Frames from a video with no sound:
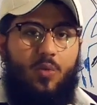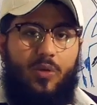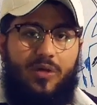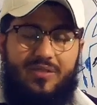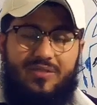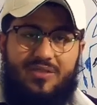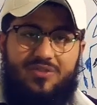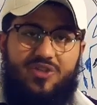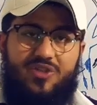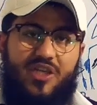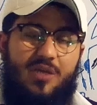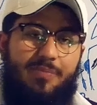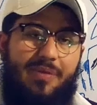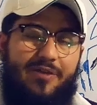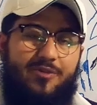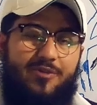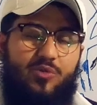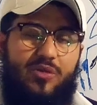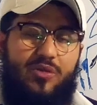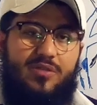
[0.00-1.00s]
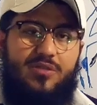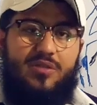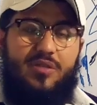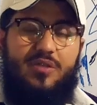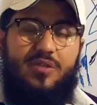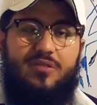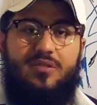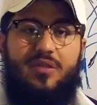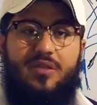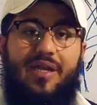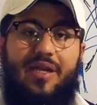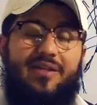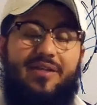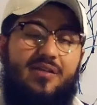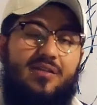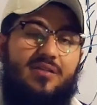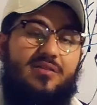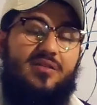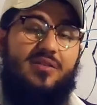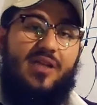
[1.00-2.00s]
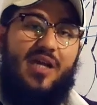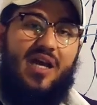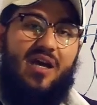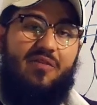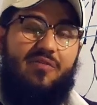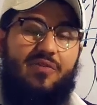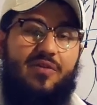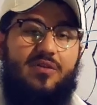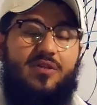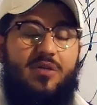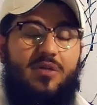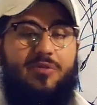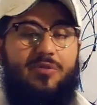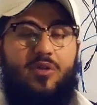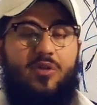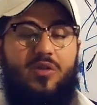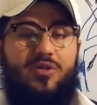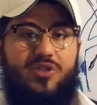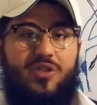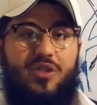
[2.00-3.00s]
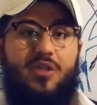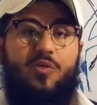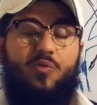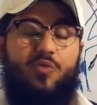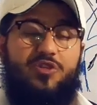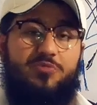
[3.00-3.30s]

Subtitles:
What is angina pectoris? It is a Latin-derived terminology,